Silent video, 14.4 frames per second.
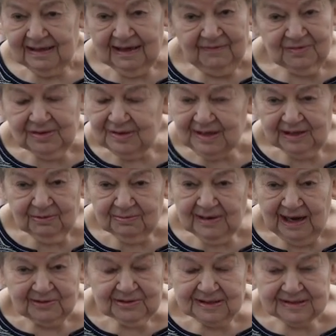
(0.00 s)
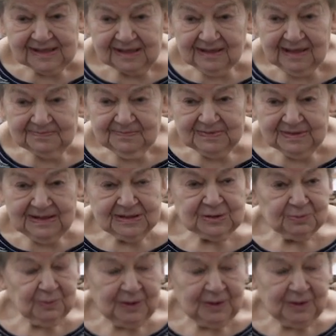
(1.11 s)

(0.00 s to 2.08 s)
everything around us is